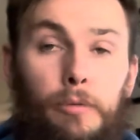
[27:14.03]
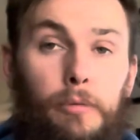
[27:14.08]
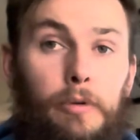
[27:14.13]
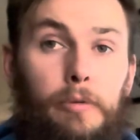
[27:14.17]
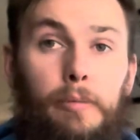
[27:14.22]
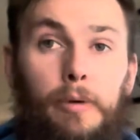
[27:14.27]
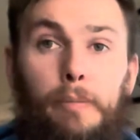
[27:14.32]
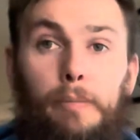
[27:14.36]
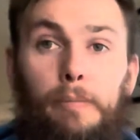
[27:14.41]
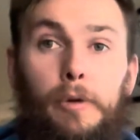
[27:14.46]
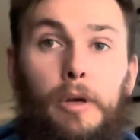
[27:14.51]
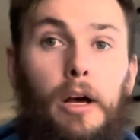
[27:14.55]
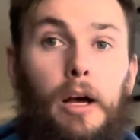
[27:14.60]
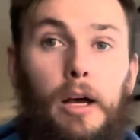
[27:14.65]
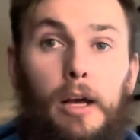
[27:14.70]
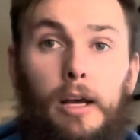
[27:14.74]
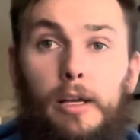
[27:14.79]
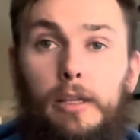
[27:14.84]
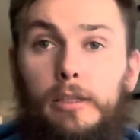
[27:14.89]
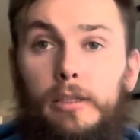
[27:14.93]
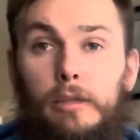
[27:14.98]
with my
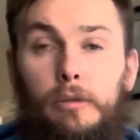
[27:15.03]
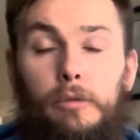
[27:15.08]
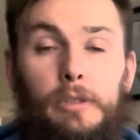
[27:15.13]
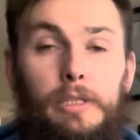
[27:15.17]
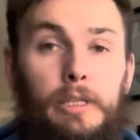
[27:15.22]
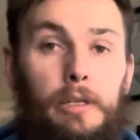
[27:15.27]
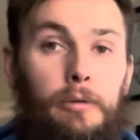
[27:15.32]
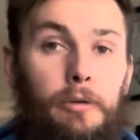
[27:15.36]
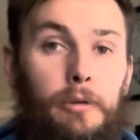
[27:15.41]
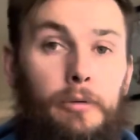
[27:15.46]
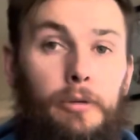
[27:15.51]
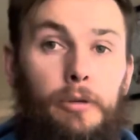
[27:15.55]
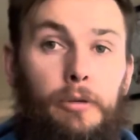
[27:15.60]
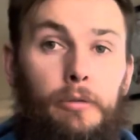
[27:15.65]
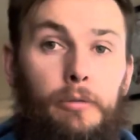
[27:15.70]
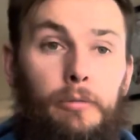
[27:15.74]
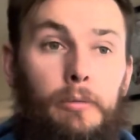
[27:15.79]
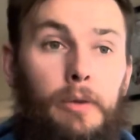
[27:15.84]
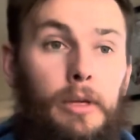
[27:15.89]
cars. I will tell you what I'm doing